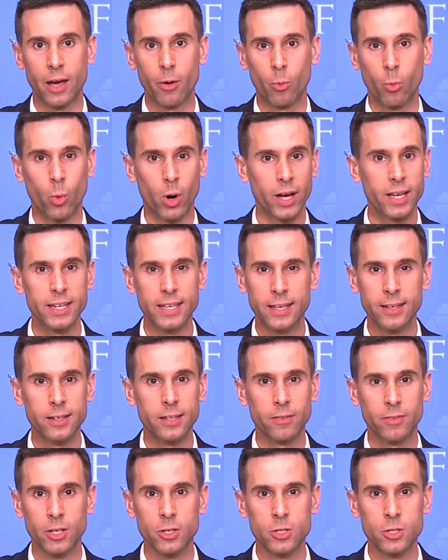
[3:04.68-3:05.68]
that one
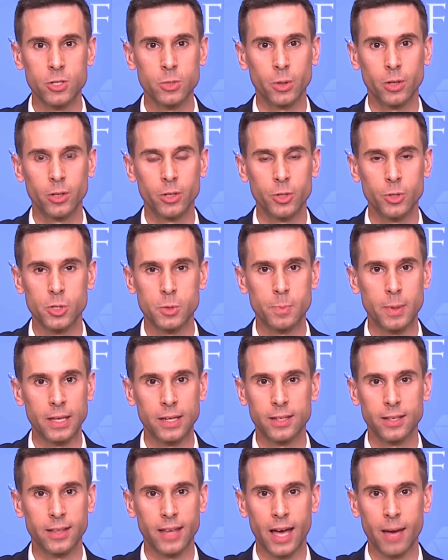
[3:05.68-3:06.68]
individual who's
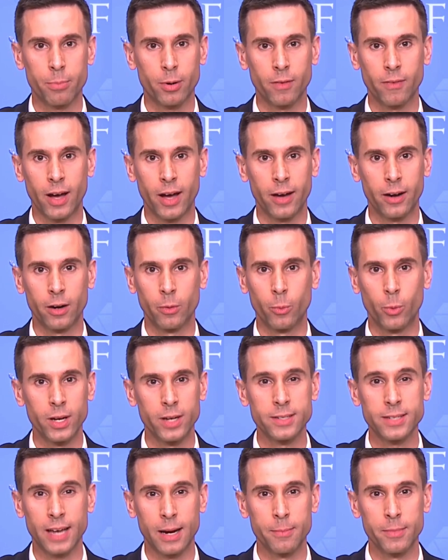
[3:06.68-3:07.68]
been to that provider
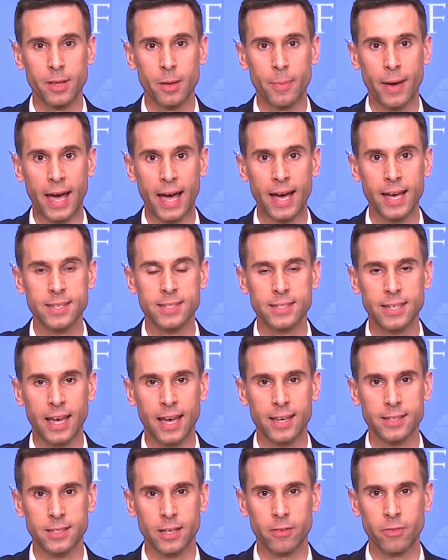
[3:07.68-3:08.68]
one time in the past
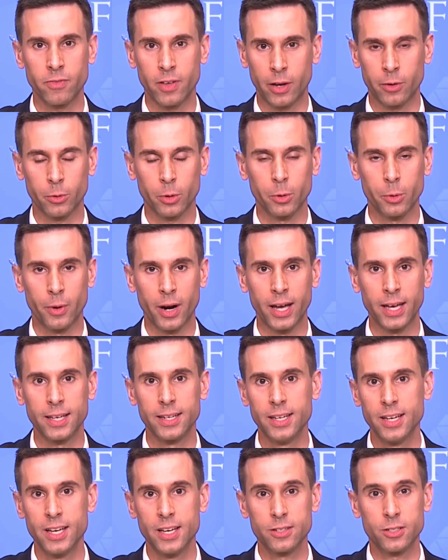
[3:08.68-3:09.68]
has a federal
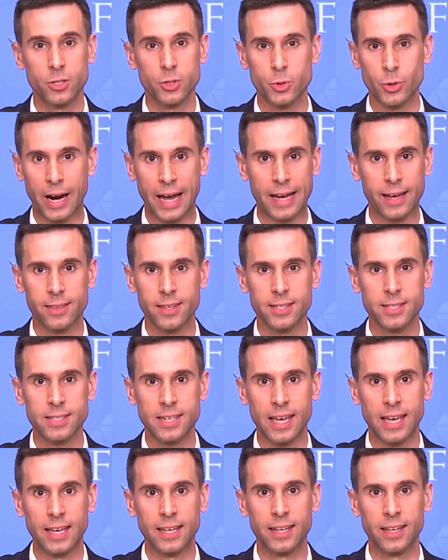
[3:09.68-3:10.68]
right to drag the
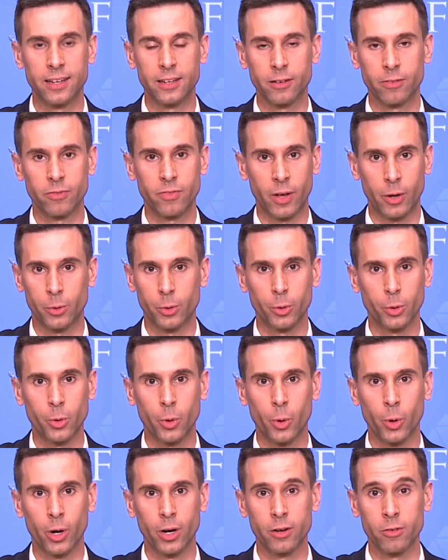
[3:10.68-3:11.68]
state into federal
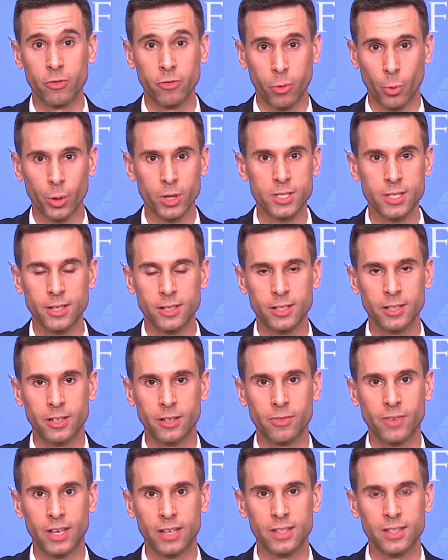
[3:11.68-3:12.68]
court and force it to
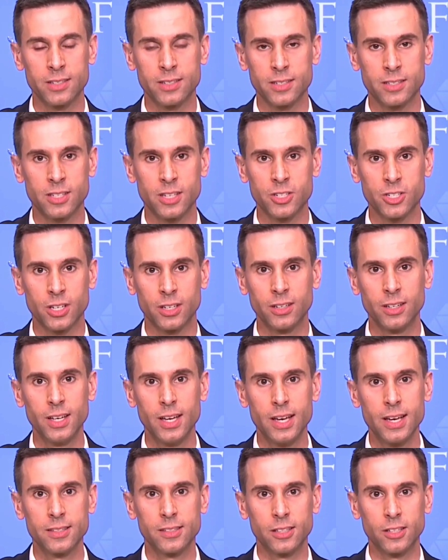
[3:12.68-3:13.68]
defend its decision
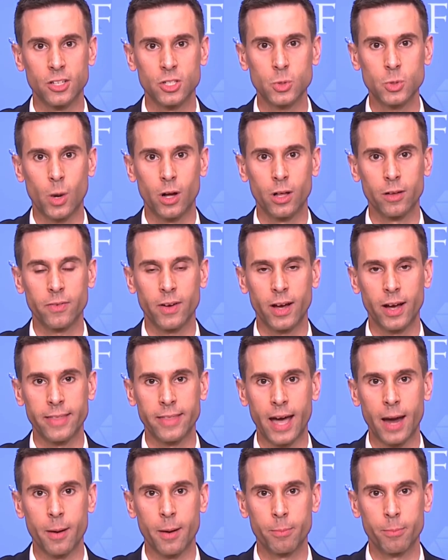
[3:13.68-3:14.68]
to disqualify
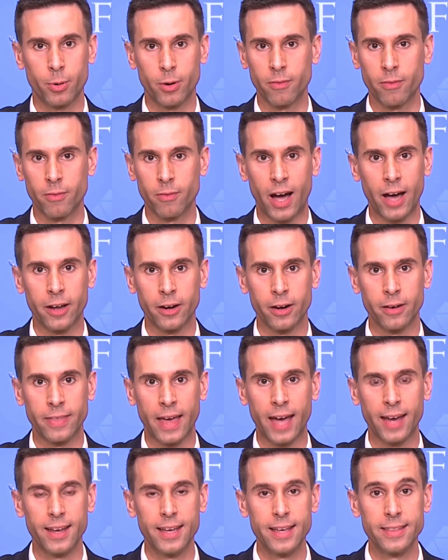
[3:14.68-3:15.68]
that provider.
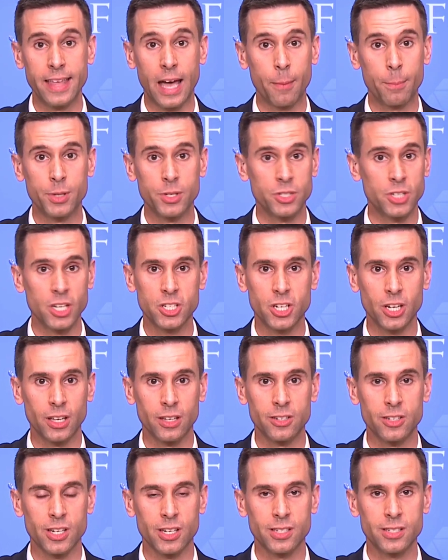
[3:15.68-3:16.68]
That
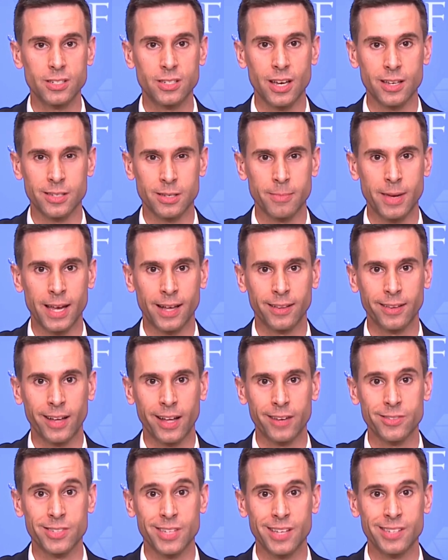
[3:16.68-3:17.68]
position just doesn't make a
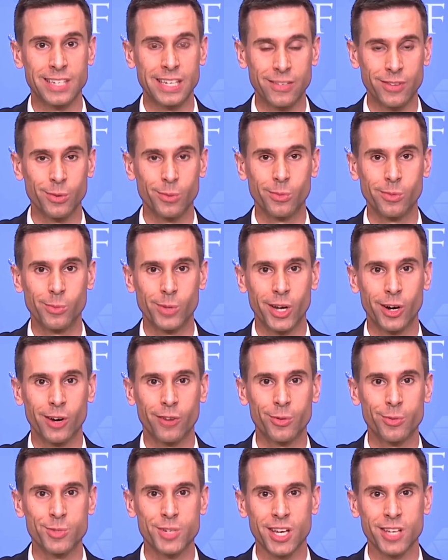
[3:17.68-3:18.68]
lot of sense. Even we
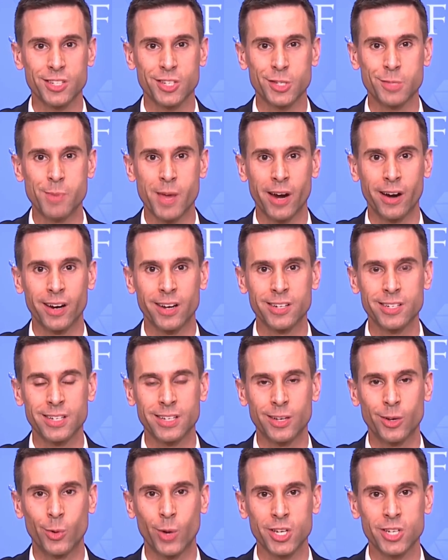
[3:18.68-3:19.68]
heard from Justice Barrett,
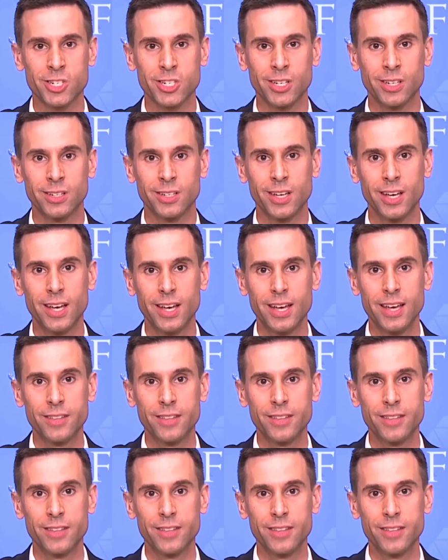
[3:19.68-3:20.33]
she questioned